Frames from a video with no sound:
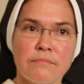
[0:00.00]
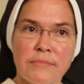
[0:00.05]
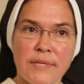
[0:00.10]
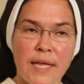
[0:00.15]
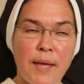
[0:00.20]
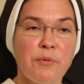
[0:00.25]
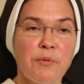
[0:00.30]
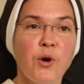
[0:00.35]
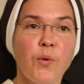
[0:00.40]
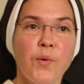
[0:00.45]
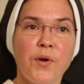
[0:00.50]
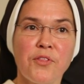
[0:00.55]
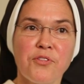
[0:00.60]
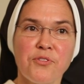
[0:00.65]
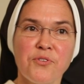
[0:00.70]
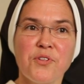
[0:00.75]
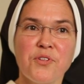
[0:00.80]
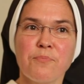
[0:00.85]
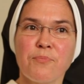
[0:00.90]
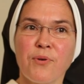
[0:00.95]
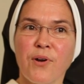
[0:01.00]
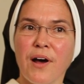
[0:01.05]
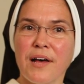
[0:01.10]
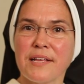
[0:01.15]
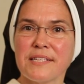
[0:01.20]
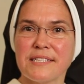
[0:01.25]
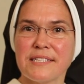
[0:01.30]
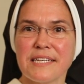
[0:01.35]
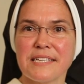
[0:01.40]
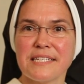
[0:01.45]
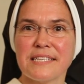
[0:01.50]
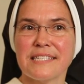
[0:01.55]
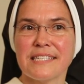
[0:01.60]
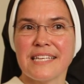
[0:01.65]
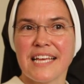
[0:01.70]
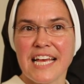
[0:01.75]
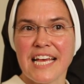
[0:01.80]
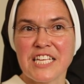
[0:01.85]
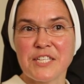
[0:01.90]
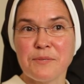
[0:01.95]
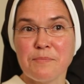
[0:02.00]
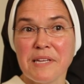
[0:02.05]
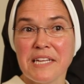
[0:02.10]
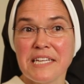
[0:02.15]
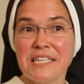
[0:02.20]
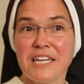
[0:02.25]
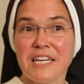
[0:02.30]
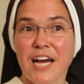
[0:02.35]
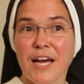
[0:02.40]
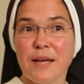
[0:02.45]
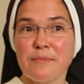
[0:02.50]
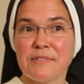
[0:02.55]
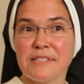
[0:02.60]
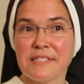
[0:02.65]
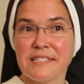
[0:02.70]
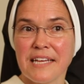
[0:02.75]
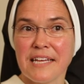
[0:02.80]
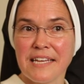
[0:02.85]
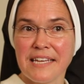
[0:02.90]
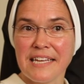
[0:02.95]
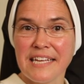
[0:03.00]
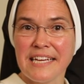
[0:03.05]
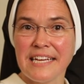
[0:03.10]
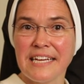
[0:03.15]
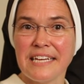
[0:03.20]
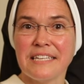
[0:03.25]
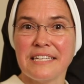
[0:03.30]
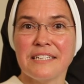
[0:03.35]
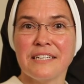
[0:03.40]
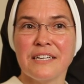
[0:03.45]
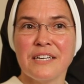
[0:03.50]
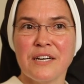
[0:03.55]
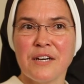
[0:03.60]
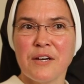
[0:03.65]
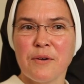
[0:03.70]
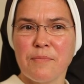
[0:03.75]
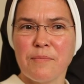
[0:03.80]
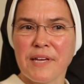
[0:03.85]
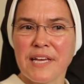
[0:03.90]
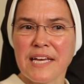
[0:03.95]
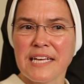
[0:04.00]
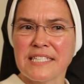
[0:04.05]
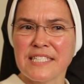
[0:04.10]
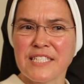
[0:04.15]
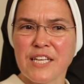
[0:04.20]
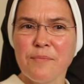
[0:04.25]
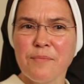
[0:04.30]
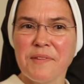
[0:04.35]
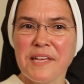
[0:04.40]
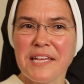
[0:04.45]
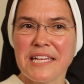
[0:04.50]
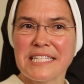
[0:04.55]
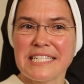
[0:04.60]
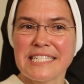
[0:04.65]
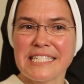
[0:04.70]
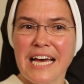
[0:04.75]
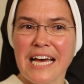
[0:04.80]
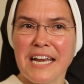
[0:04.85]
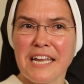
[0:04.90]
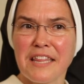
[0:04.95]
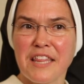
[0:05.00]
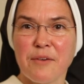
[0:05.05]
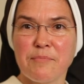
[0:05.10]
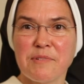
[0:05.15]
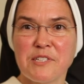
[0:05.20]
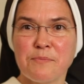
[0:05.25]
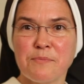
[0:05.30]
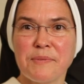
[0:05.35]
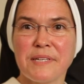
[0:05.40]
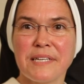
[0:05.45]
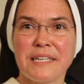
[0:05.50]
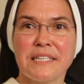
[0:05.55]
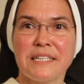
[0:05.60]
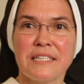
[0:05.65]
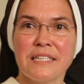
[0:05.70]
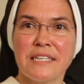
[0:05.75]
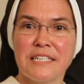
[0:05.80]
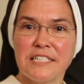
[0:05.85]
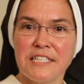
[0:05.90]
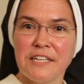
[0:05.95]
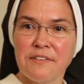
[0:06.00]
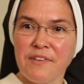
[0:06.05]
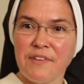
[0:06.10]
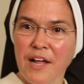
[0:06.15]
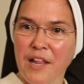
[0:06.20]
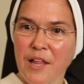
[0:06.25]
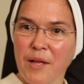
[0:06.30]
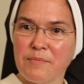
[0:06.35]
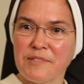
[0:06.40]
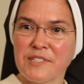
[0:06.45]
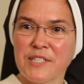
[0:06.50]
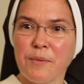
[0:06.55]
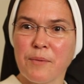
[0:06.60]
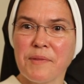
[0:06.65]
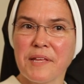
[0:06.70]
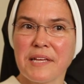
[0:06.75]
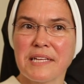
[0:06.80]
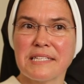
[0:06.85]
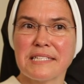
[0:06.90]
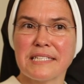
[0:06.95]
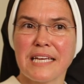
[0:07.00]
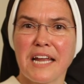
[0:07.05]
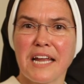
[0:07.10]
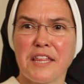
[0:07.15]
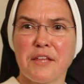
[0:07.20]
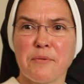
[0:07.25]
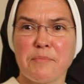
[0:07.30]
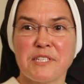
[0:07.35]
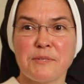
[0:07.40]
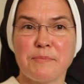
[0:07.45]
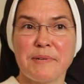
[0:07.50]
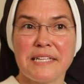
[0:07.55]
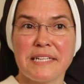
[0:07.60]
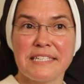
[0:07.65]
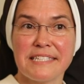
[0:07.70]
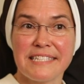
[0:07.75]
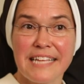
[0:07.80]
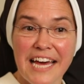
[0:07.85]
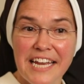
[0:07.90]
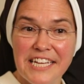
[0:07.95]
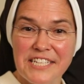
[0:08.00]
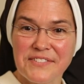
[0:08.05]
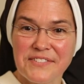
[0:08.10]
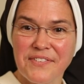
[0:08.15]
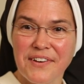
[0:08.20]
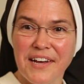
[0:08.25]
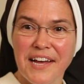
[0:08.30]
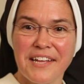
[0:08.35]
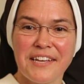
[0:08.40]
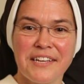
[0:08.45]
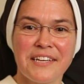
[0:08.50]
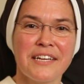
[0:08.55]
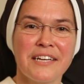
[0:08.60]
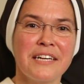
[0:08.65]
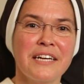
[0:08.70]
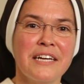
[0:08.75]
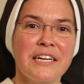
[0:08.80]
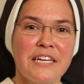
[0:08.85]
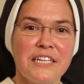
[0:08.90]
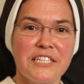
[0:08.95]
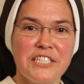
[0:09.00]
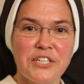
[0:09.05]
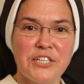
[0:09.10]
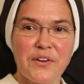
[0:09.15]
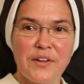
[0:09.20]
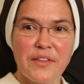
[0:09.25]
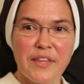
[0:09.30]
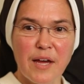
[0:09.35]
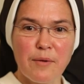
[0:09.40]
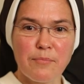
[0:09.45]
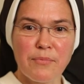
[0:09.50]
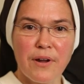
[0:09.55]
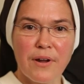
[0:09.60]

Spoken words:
keep going through the process as many times as they need, because something inside of them is being developed, something inside of them is being satisfied during that